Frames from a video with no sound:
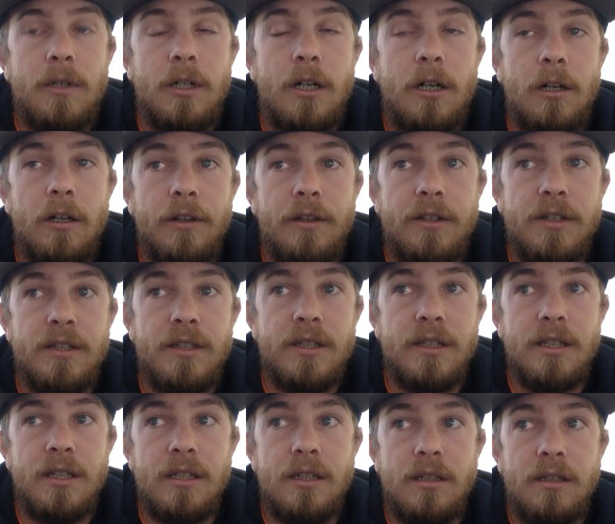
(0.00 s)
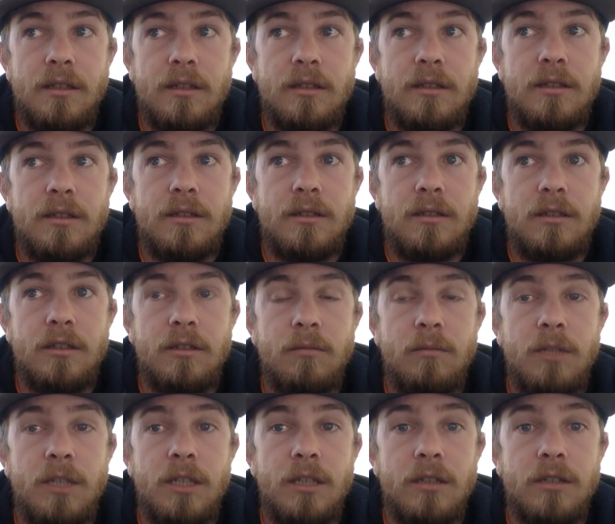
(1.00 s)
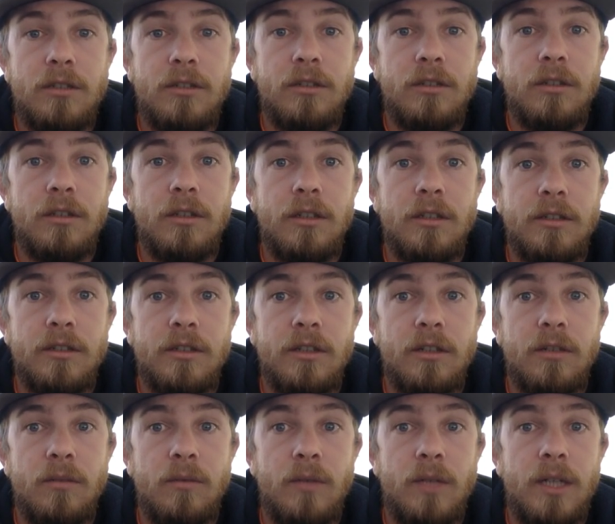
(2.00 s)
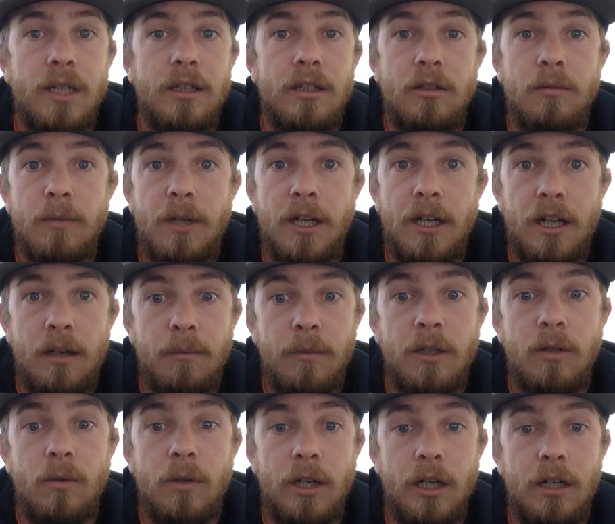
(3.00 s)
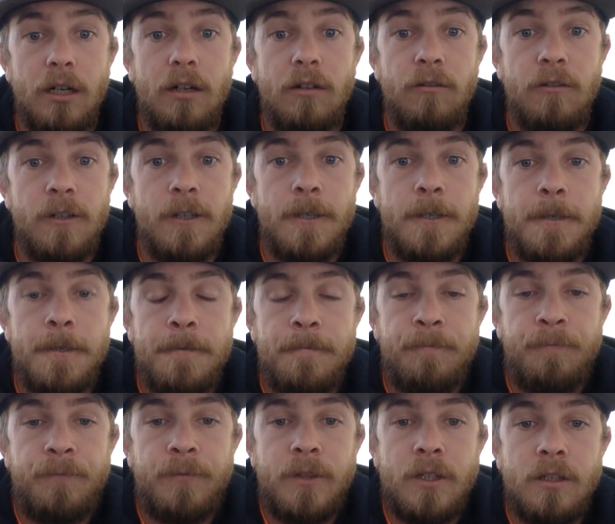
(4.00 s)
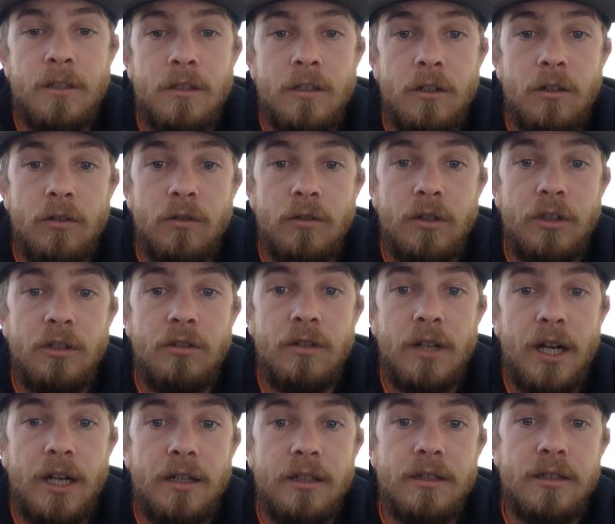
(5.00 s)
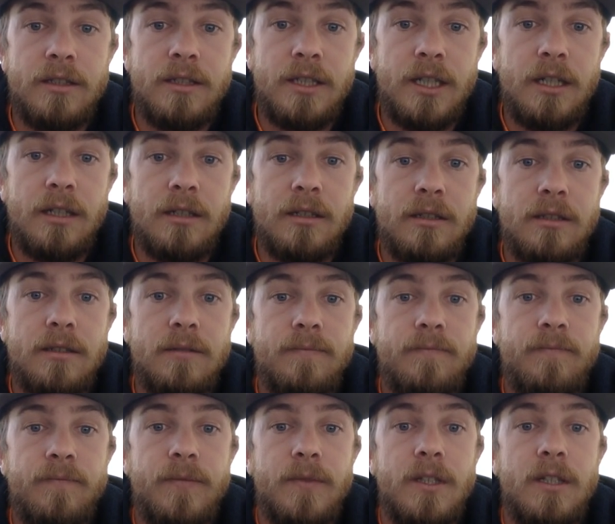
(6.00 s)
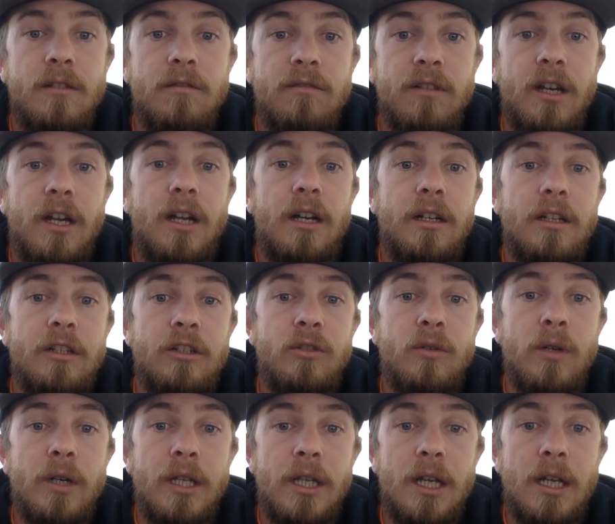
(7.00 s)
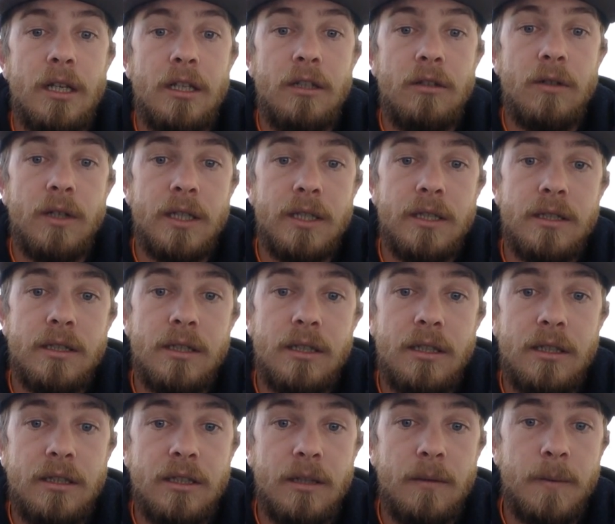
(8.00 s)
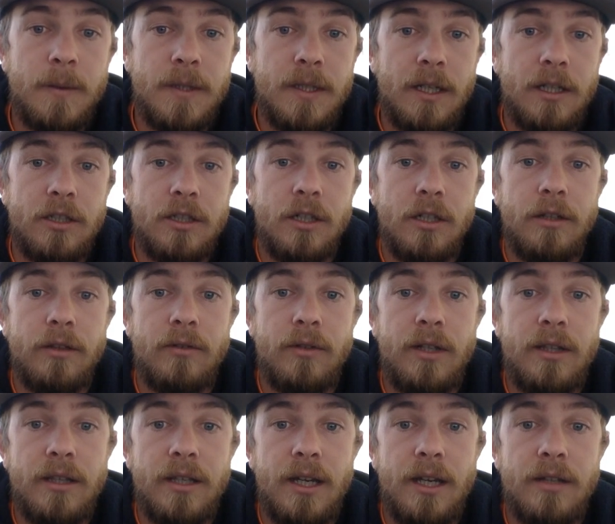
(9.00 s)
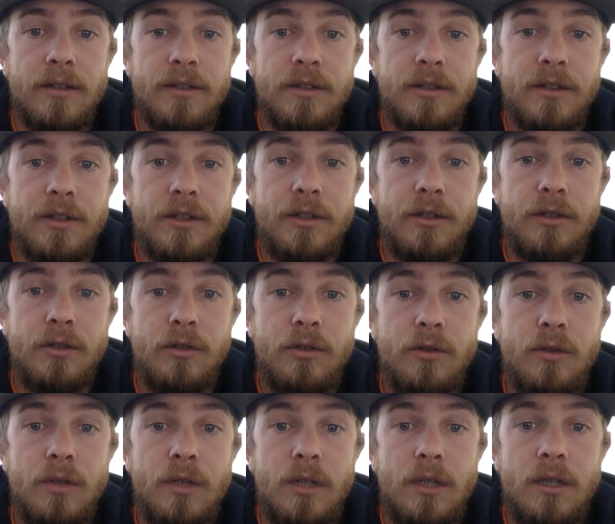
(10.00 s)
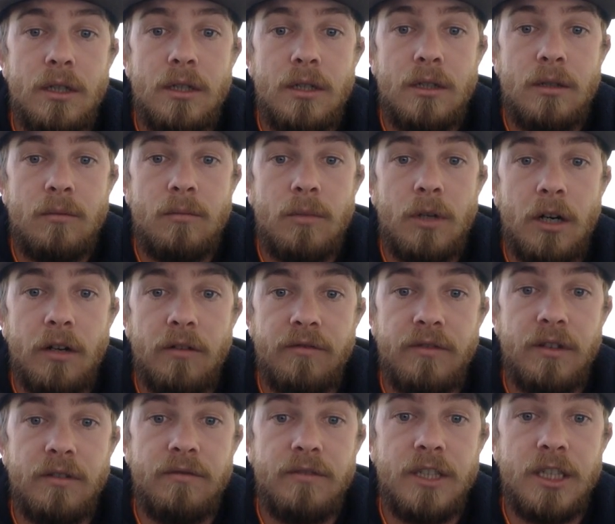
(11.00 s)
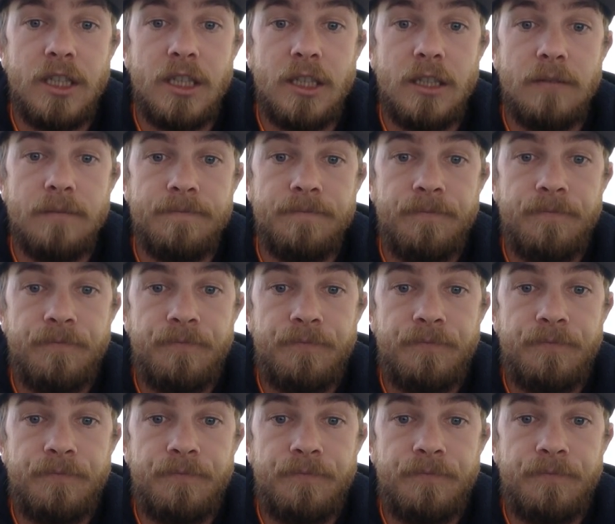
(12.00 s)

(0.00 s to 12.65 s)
All of these things could be construed in a certain way that you may not be aware of. So, United States, defined in 28 U.S.C. subsection 3002, part 15,